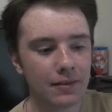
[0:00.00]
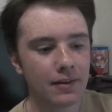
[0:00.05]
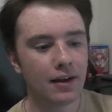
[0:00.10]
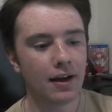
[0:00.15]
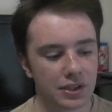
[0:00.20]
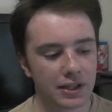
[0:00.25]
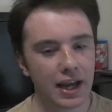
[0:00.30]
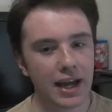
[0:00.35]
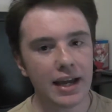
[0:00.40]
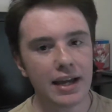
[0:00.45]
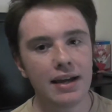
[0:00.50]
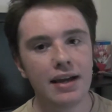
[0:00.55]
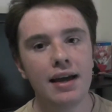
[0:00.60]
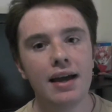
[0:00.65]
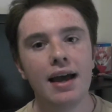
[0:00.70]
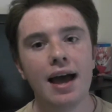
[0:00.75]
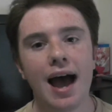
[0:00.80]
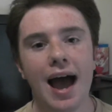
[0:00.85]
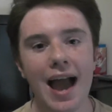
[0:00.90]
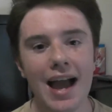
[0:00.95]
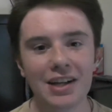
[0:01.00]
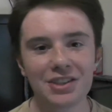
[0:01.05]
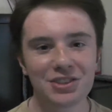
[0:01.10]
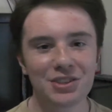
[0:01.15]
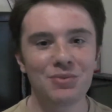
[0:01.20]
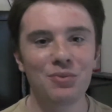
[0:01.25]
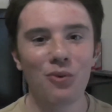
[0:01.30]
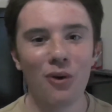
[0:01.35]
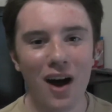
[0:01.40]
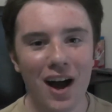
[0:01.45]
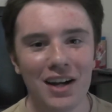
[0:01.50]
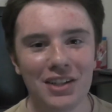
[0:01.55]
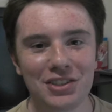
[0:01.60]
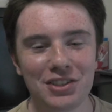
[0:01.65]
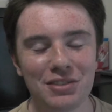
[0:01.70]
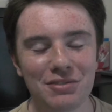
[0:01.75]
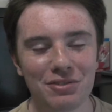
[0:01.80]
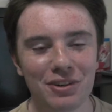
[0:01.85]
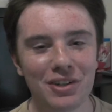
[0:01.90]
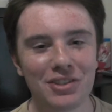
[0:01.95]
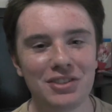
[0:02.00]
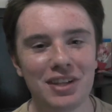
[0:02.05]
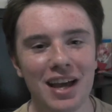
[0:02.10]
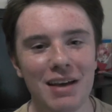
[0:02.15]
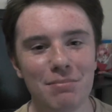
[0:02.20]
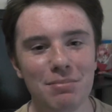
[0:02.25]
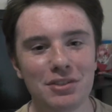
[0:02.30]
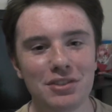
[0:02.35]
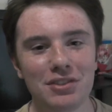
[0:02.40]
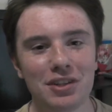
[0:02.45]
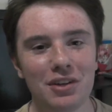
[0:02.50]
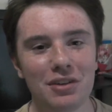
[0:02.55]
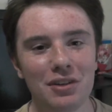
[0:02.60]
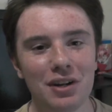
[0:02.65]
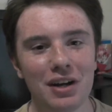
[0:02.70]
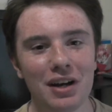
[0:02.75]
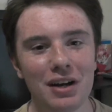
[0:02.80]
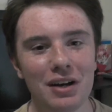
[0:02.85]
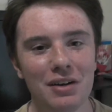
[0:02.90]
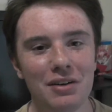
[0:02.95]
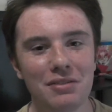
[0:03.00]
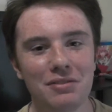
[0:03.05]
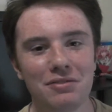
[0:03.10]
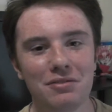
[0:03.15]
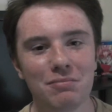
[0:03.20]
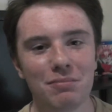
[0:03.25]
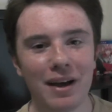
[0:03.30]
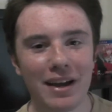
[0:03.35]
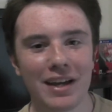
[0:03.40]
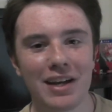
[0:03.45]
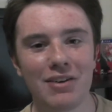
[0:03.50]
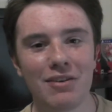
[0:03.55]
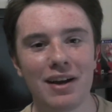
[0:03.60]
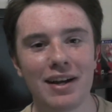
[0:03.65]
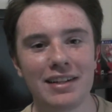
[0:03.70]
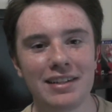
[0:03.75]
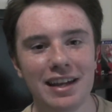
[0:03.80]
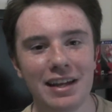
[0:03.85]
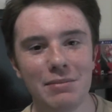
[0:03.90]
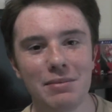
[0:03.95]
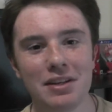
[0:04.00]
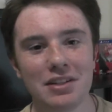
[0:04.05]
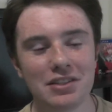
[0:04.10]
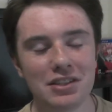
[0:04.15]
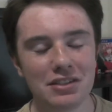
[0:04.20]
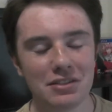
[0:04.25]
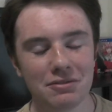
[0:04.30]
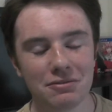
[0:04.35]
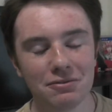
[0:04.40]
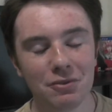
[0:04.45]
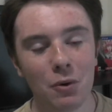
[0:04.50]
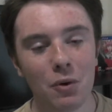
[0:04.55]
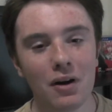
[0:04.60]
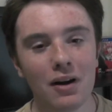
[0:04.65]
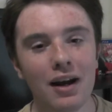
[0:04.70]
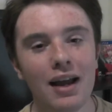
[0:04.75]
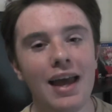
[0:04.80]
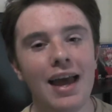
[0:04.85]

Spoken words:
Today, I actually watched the first episode of My Hero Academia Season 4,